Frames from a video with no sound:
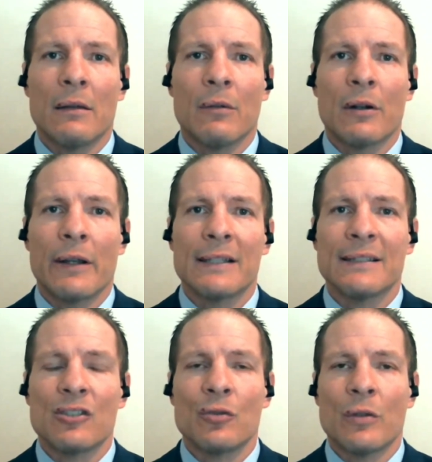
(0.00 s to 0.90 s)
We're in a
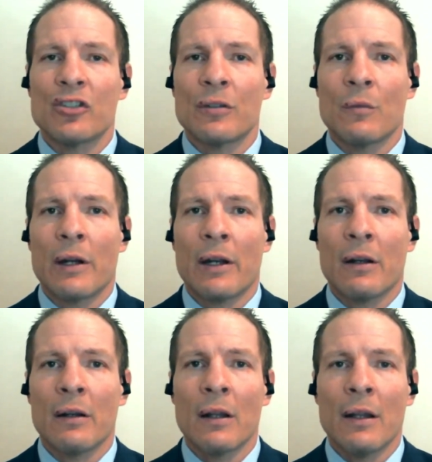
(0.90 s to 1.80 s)
situation
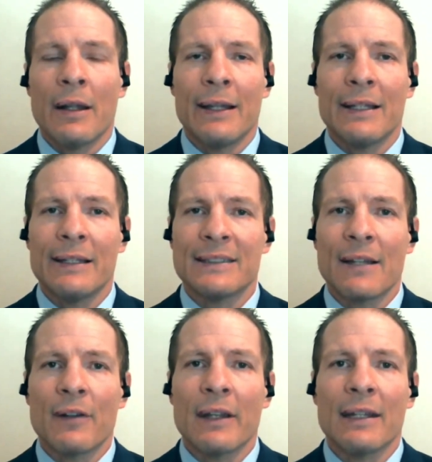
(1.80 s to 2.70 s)
where it's
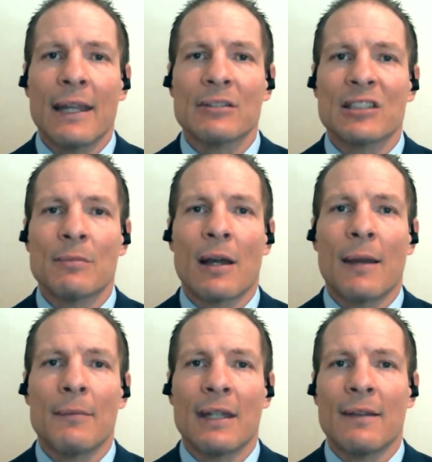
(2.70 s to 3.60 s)
definitely going to take some
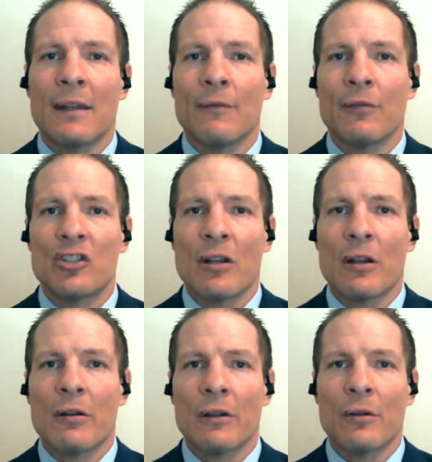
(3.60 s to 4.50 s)
time to get the inflation
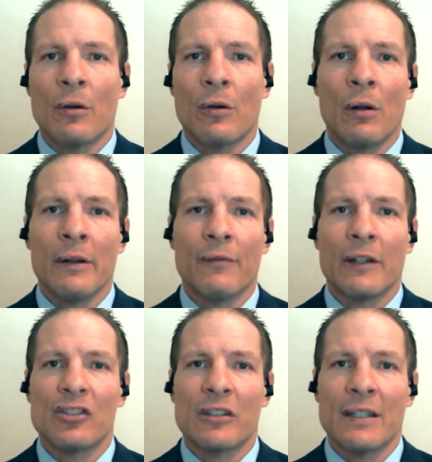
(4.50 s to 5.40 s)
under control.
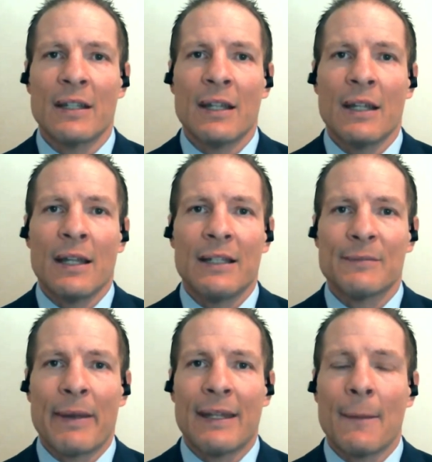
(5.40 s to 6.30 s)
Inflation
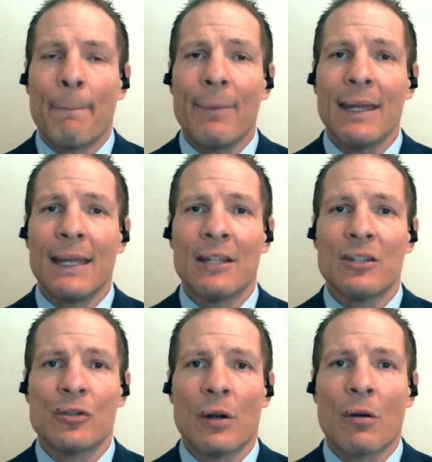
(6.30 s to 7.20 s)
has been a big
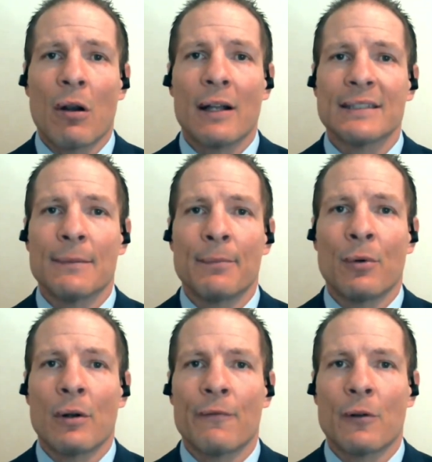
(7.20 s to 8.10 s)
issue across the
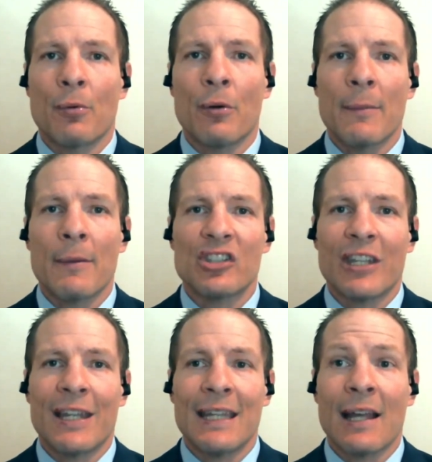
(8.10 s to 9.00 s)
board for pretty much
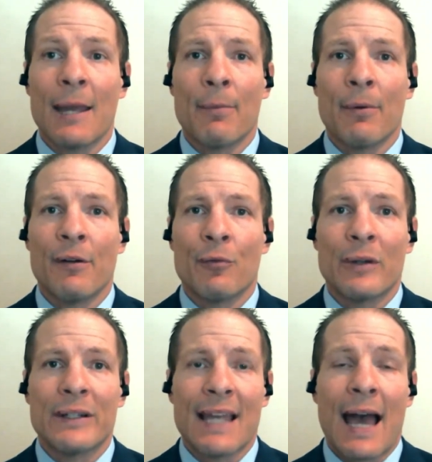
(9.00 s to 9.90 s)
any type of
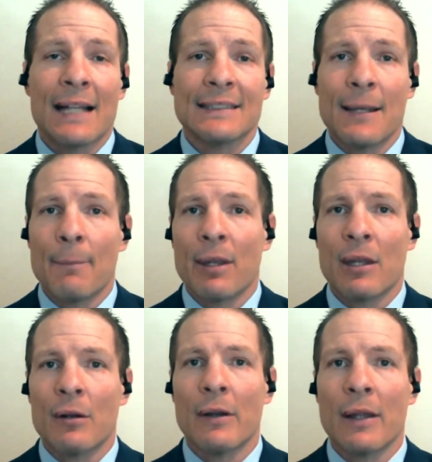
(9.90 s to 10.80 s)
risk asset,
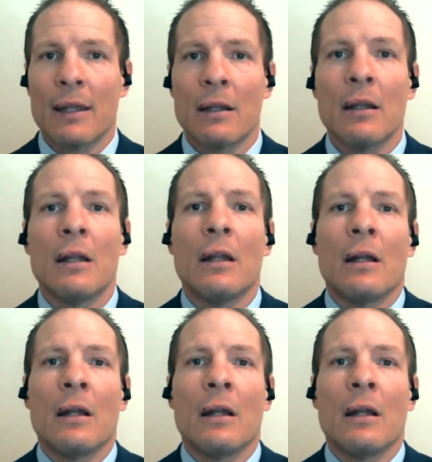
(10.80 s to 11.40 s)
period.